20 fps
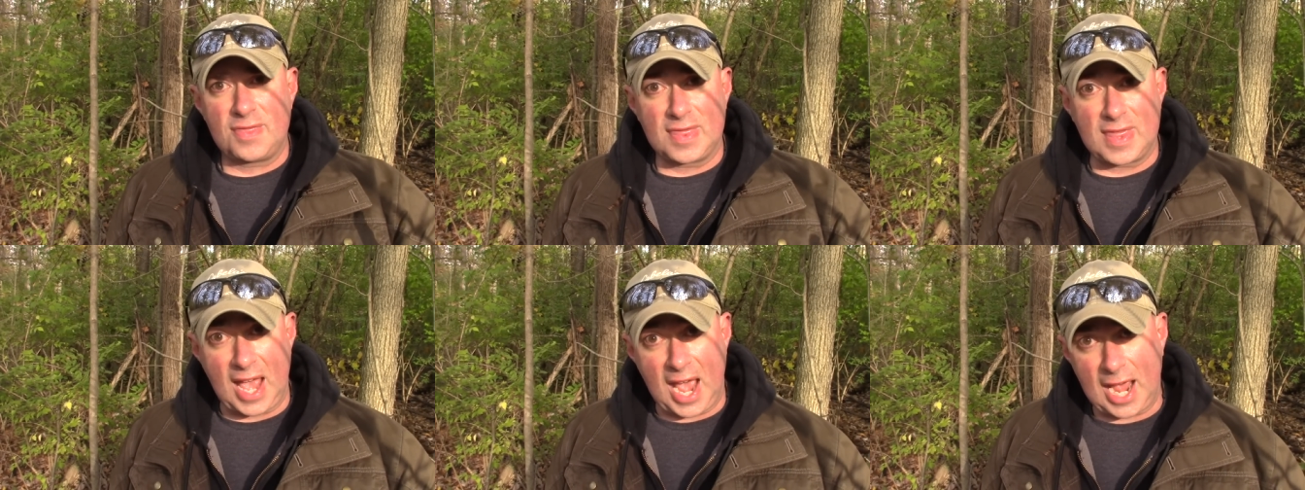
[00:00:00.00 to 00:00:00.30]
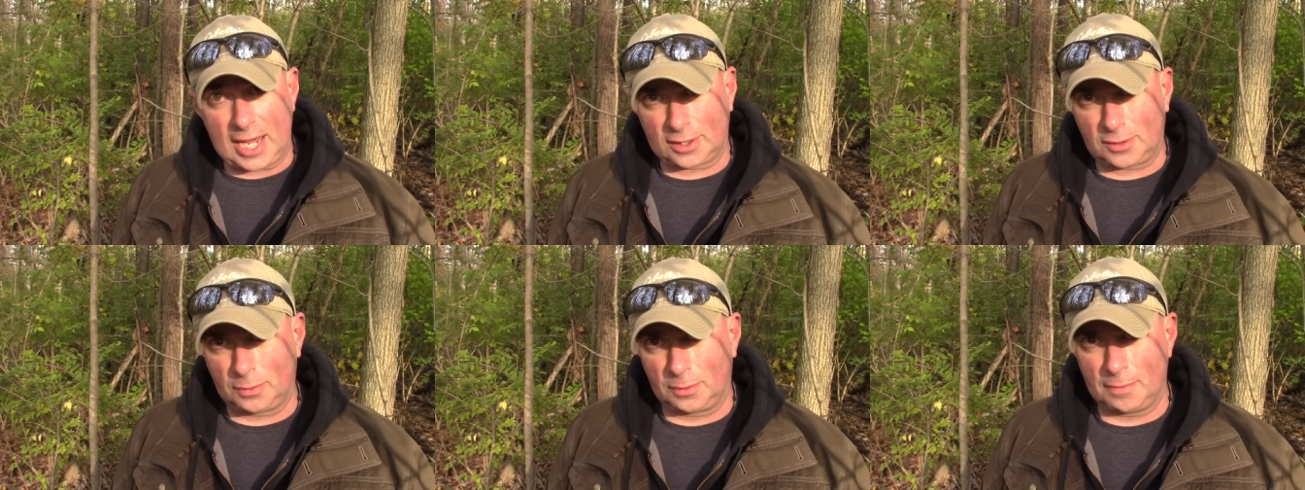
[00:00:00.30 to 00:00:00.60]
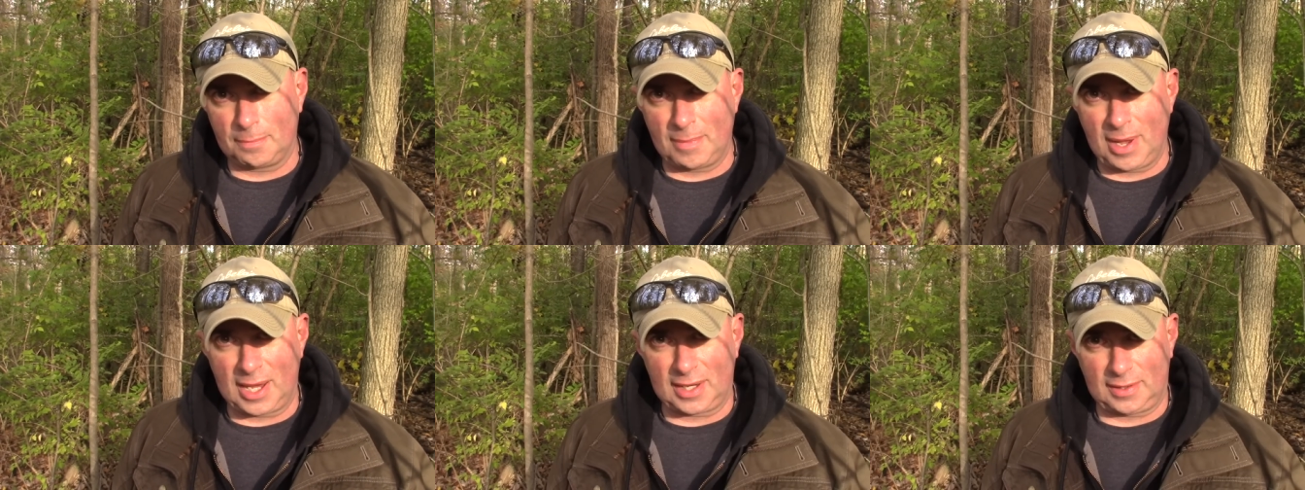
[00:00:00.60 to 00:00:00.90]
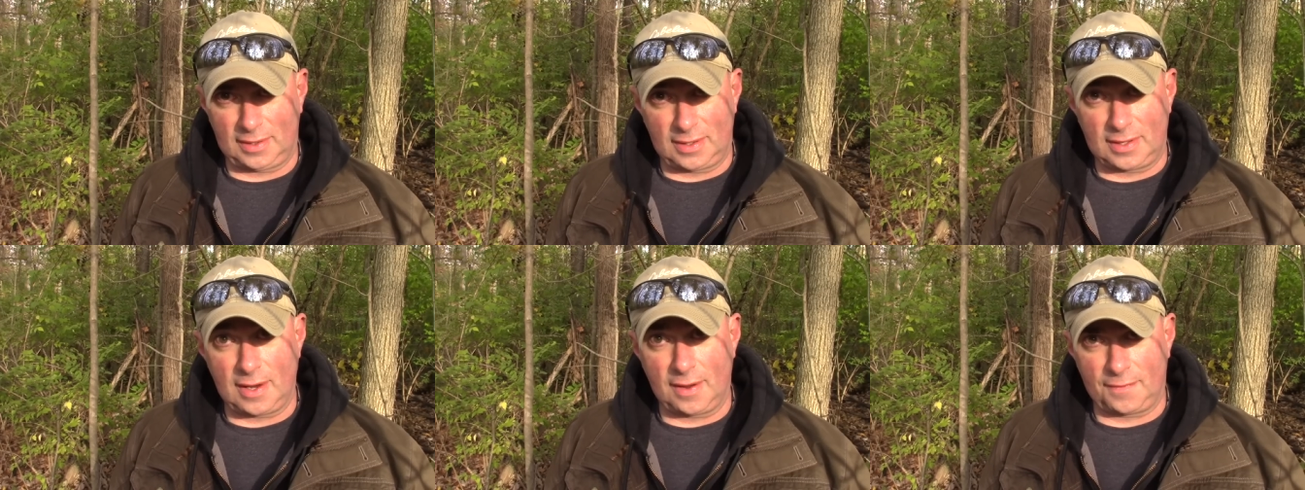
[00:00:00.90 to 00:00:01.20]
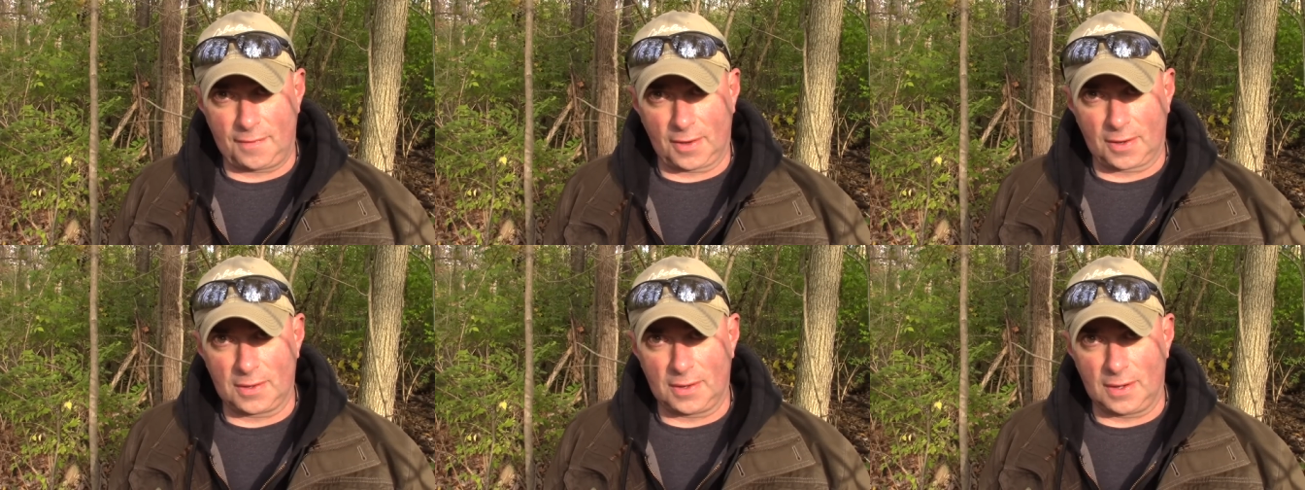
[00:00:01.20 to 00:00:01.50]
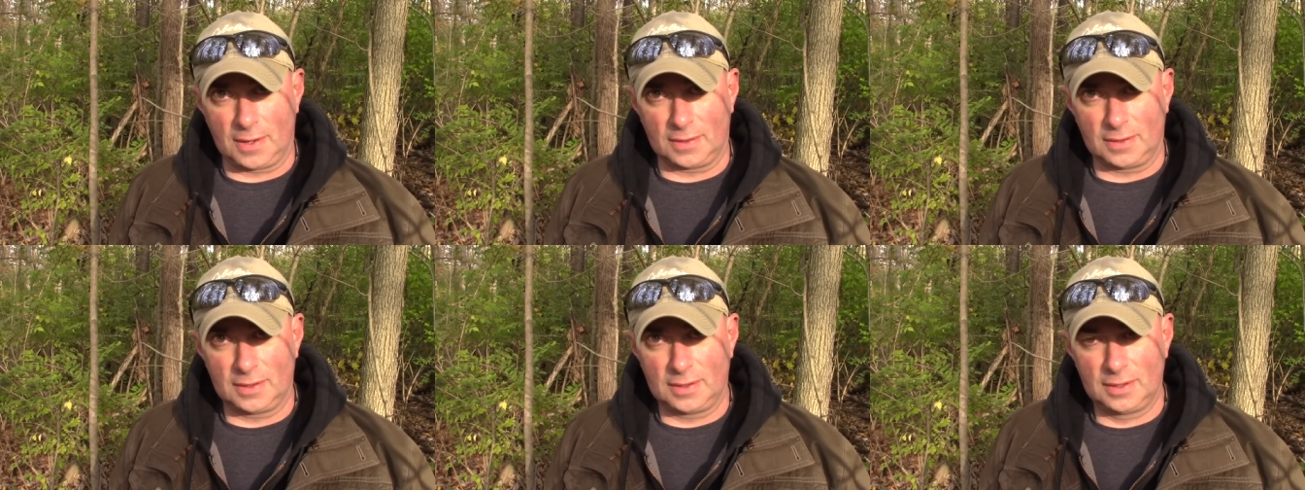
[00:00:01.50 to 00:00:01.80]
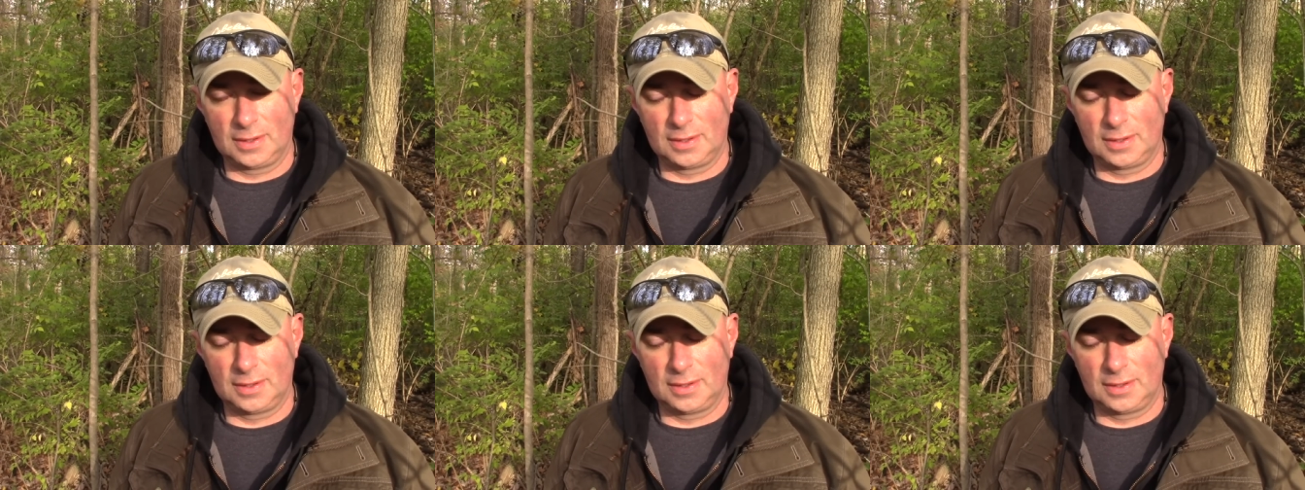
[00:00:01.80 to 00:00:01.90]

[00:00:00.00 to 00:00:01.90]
That's what makes it difficult.